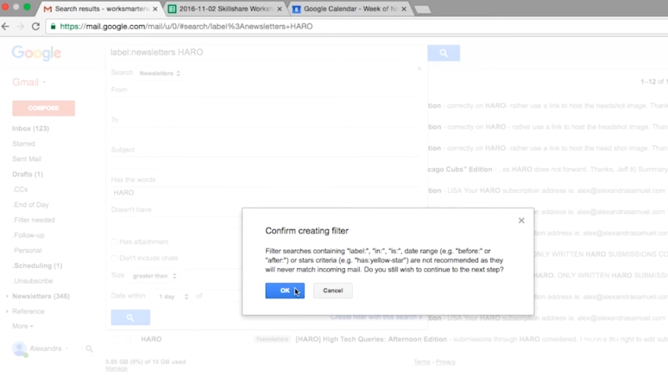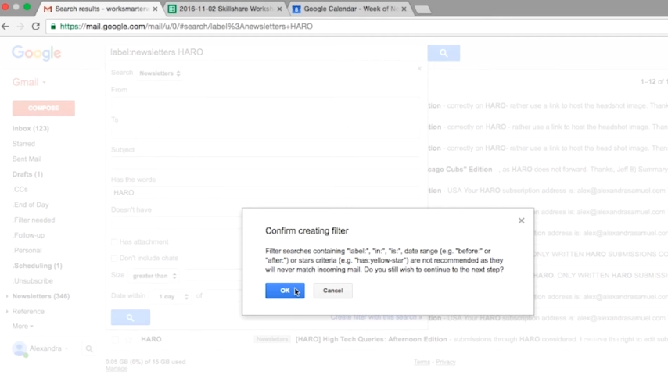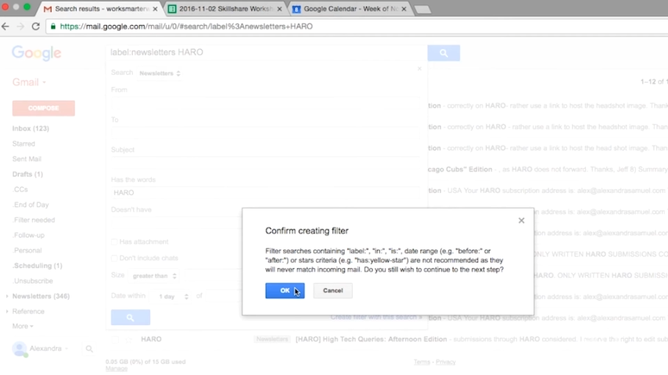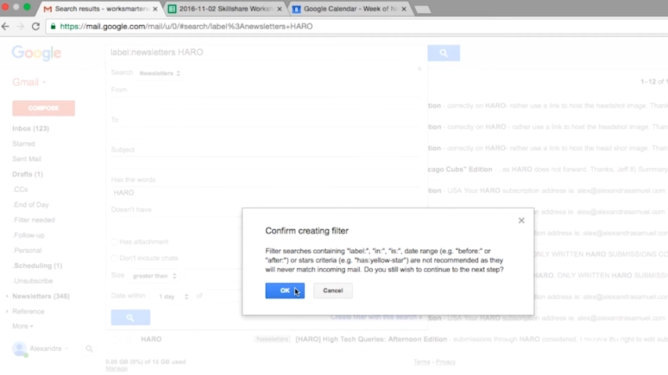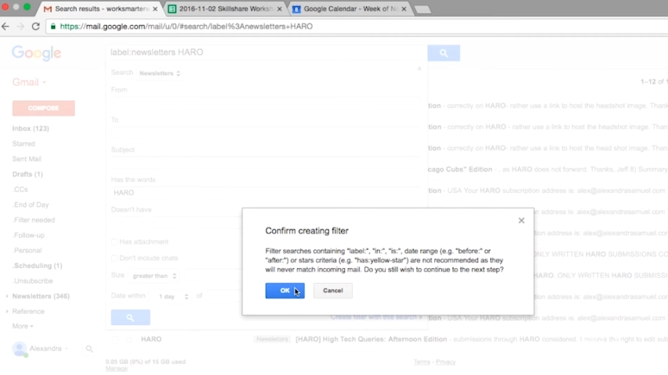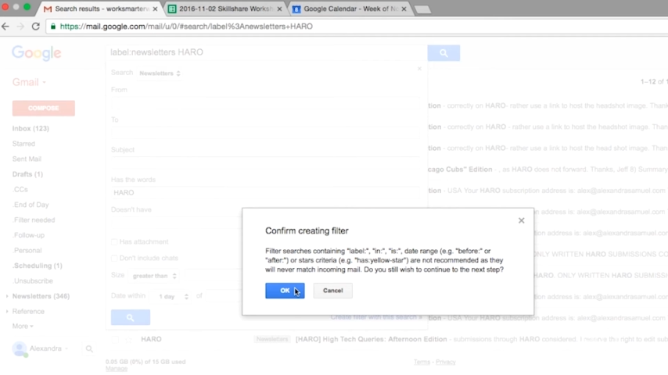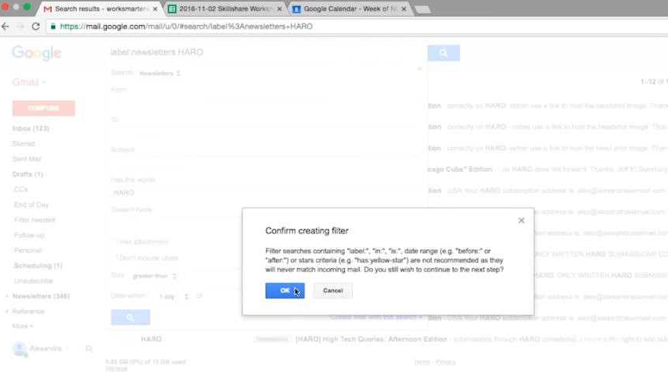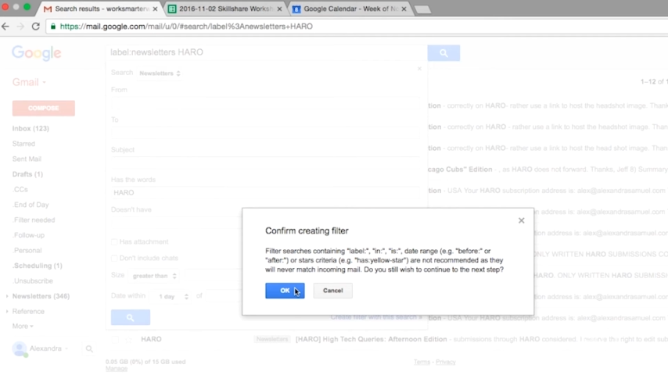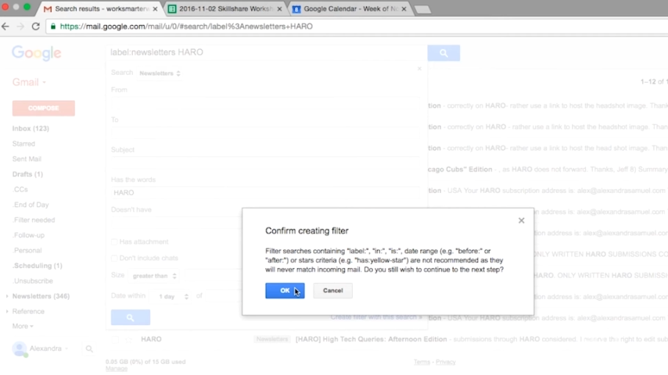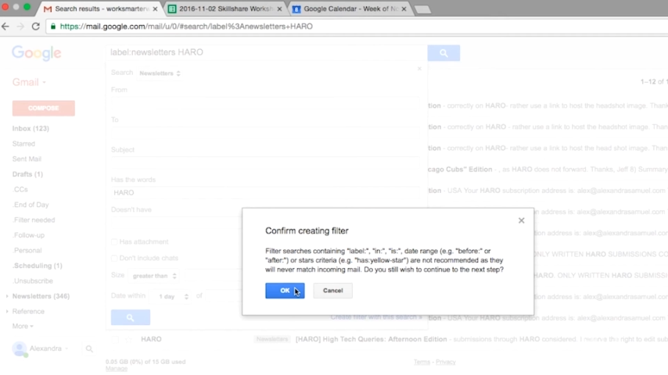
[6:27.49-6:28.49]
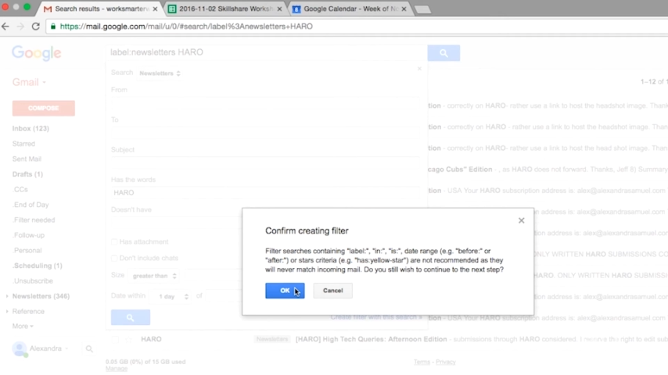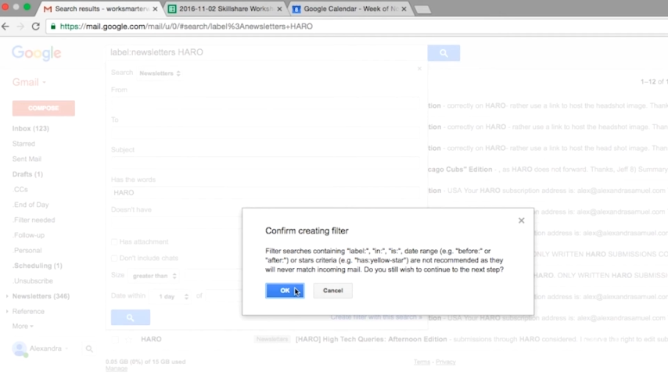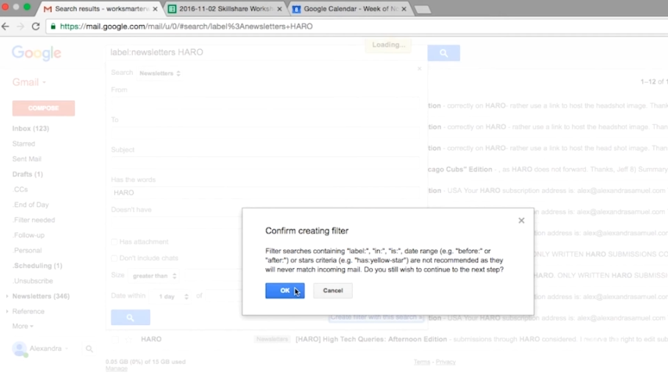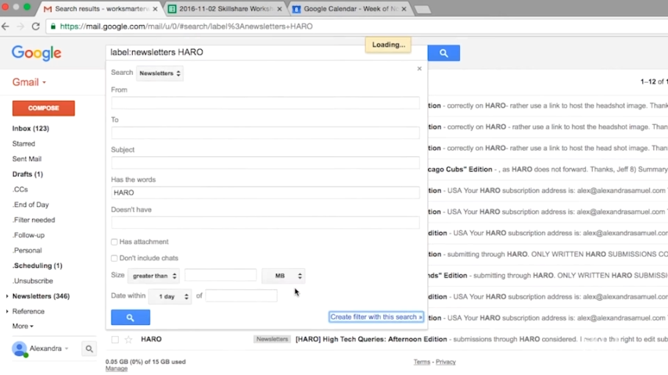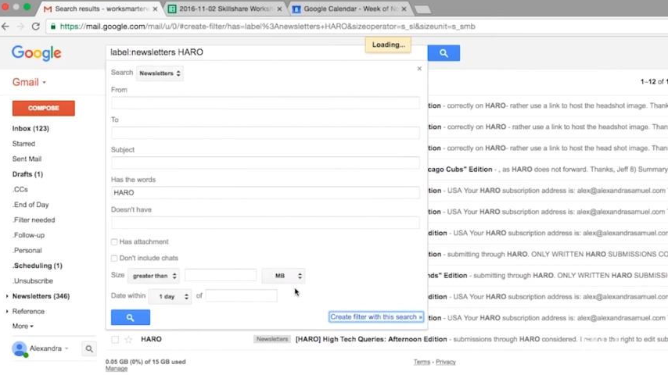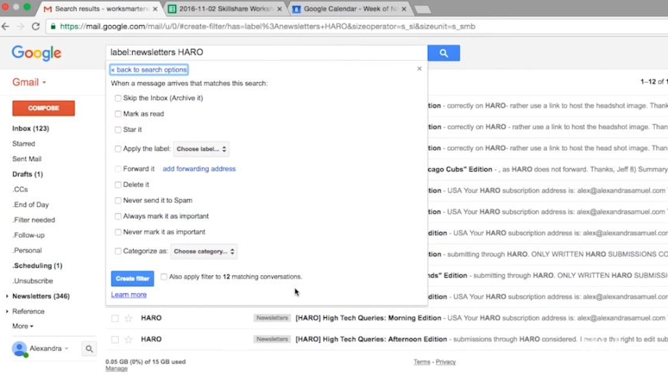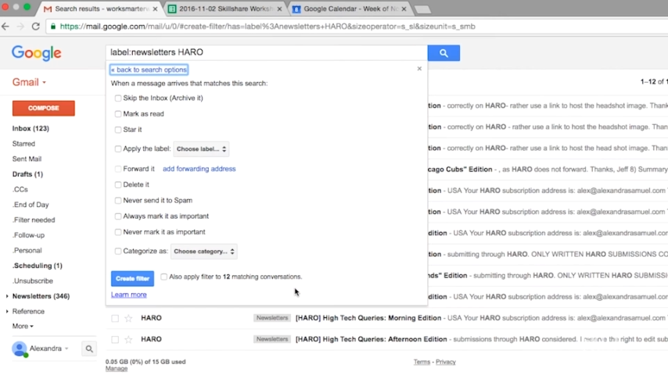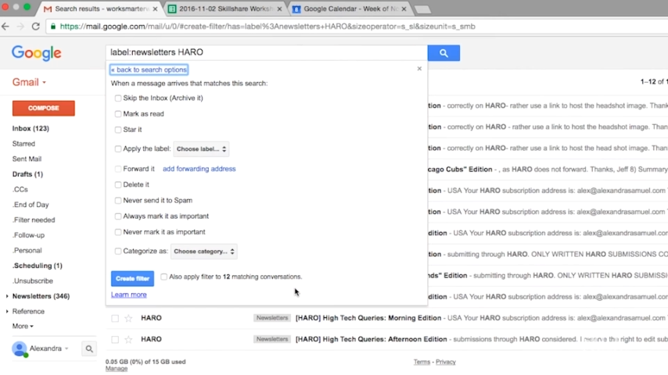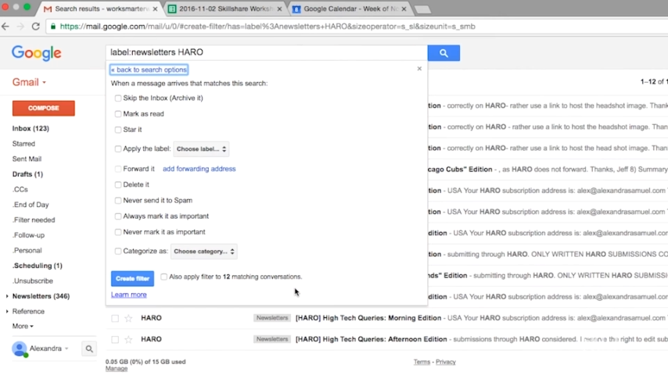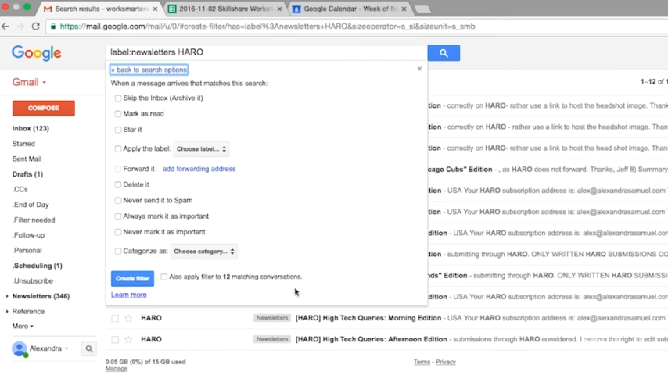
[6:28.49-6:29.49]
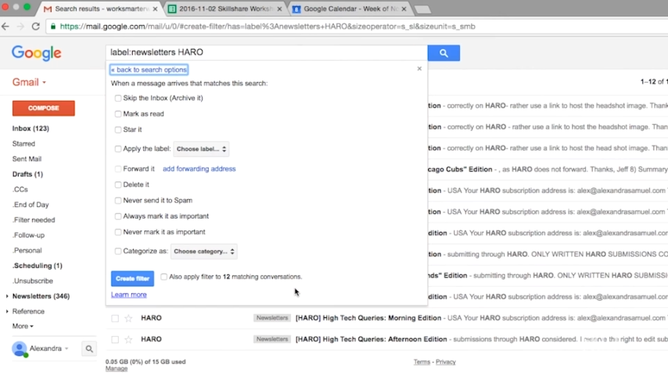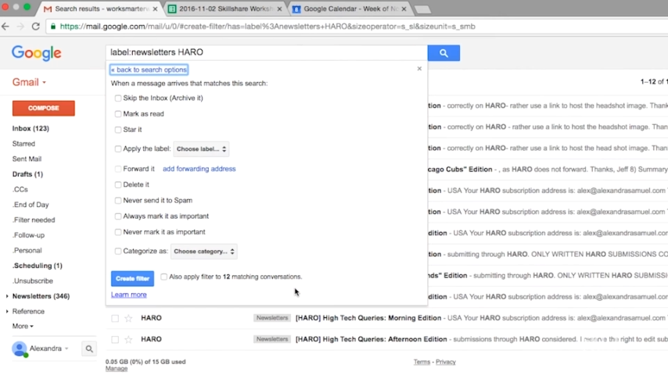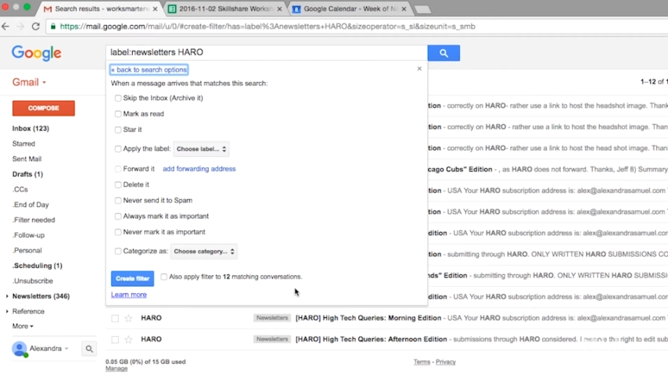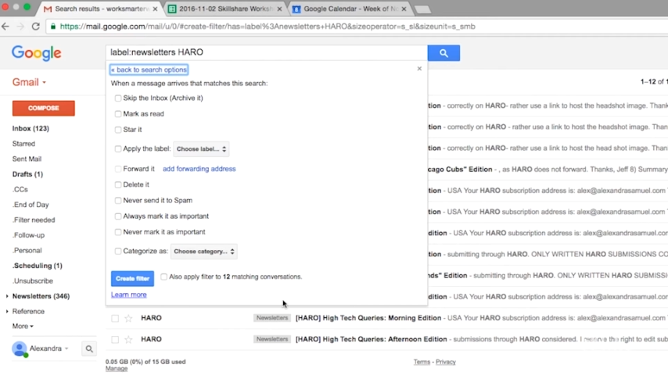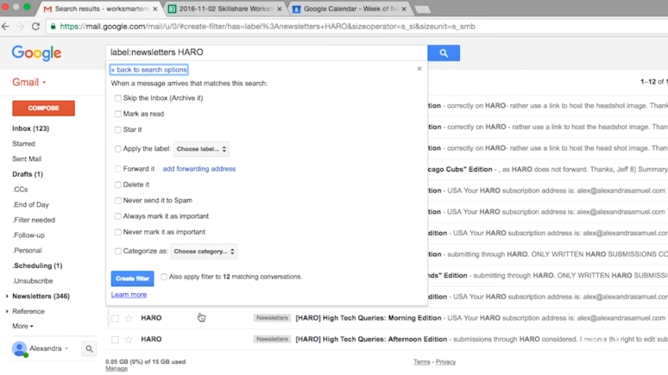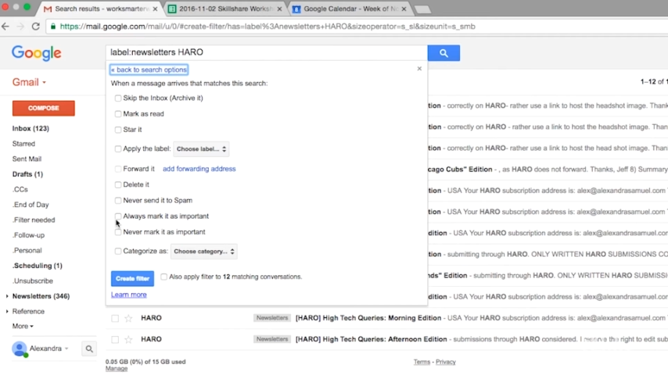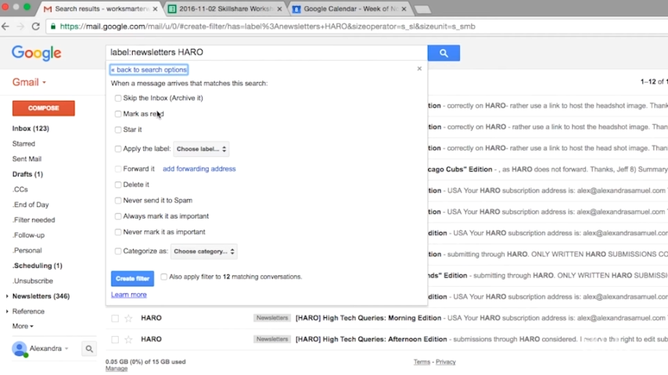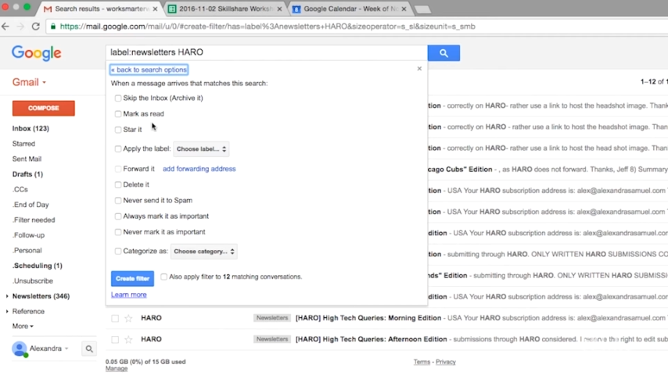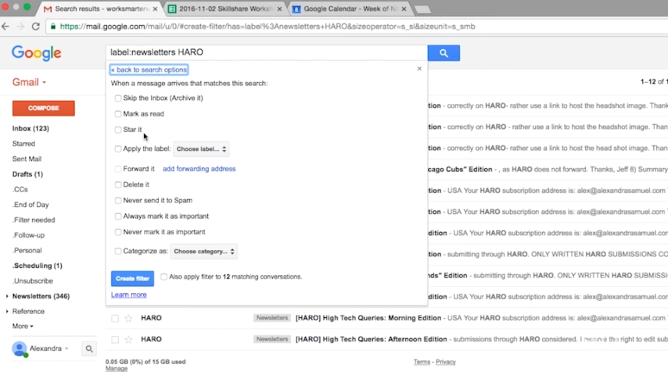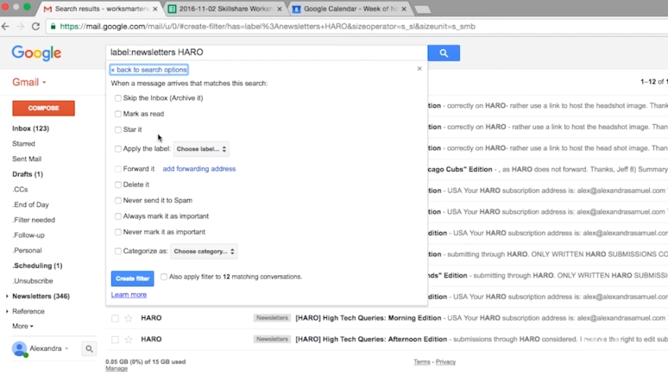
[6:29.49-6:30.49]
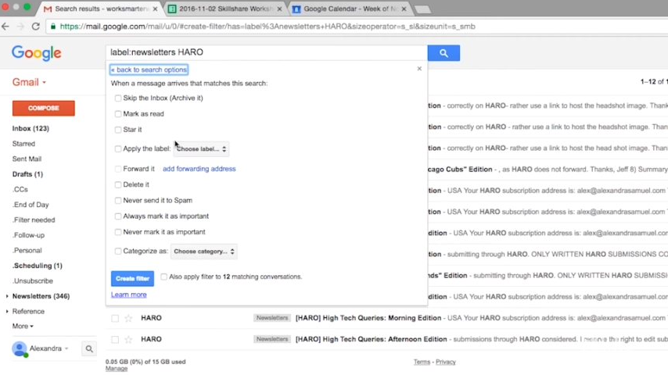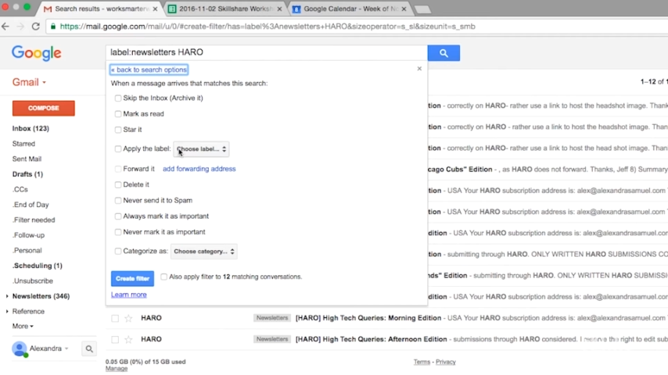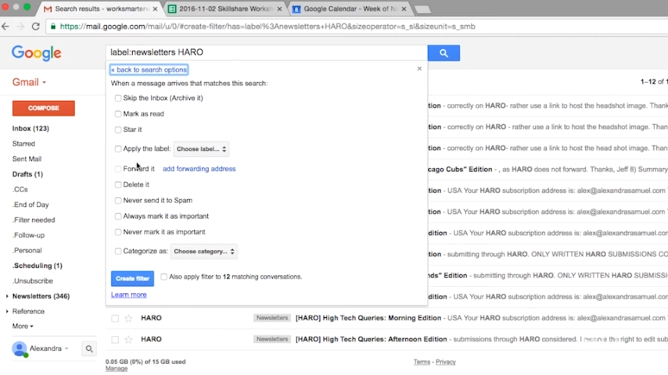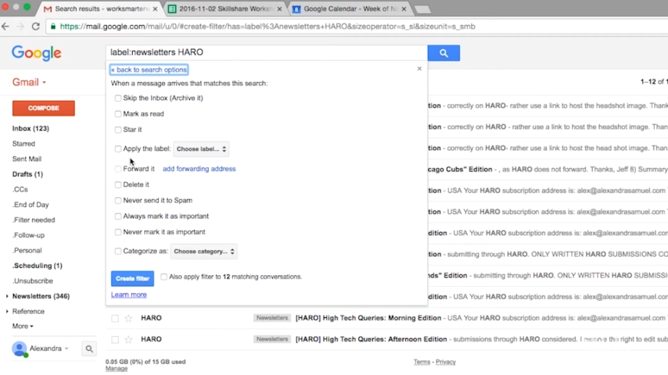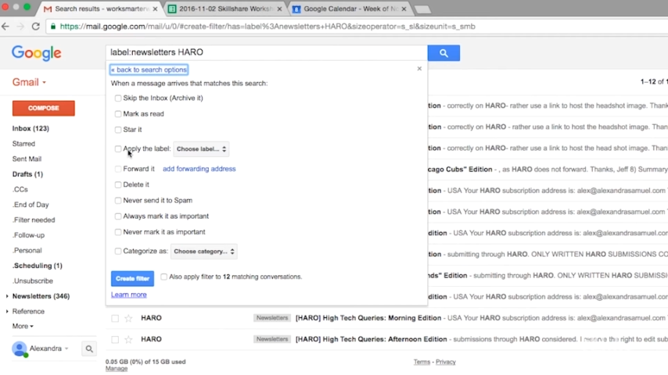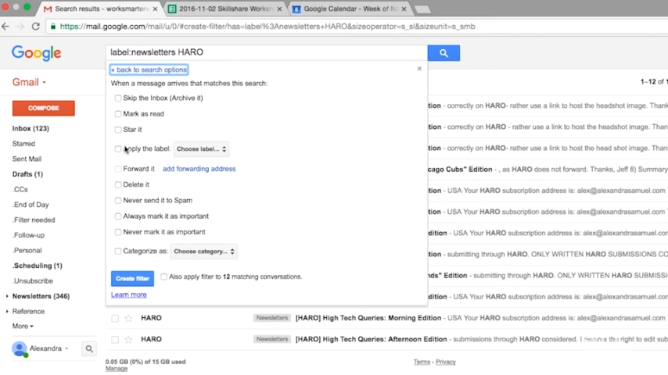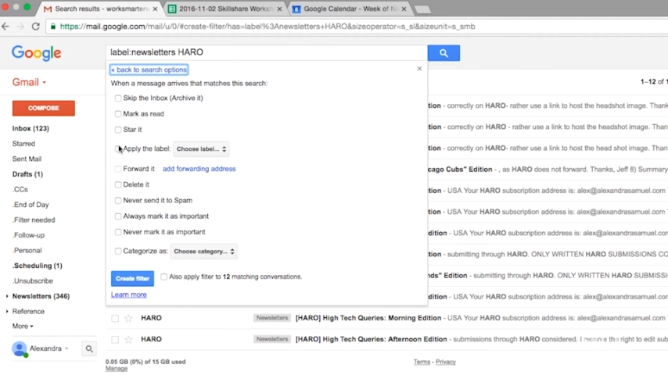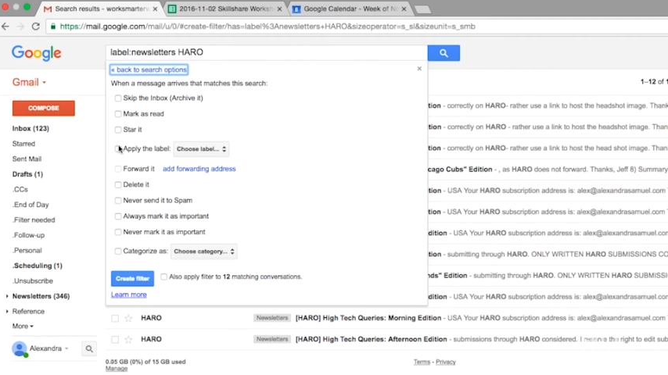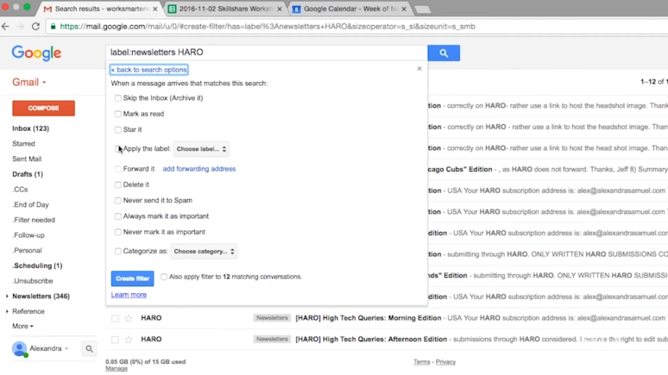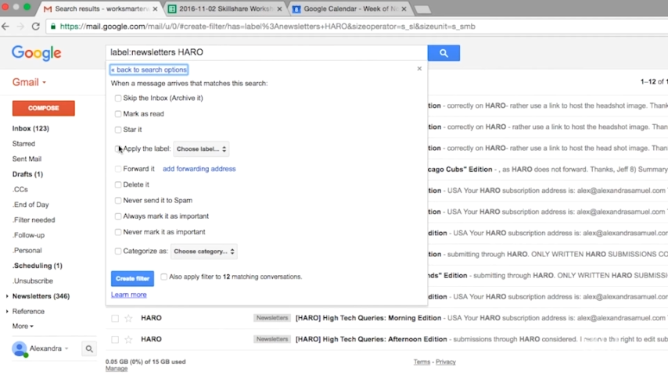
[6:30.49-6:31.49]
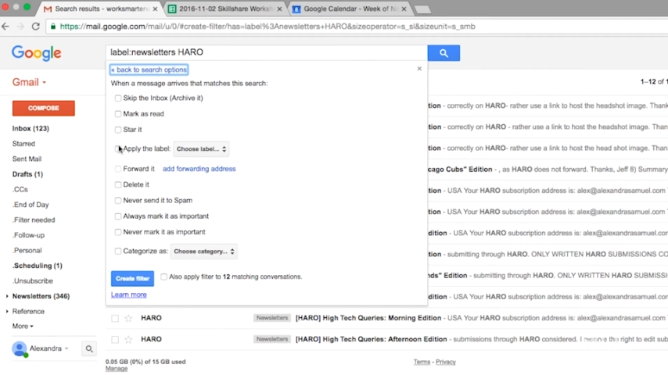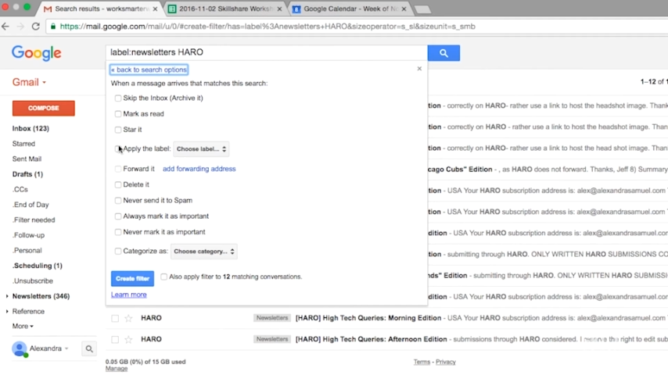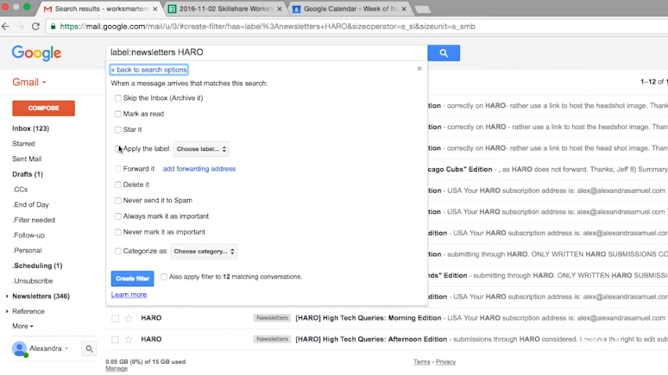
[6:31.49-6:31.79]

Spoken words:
[unreadable: no face in view]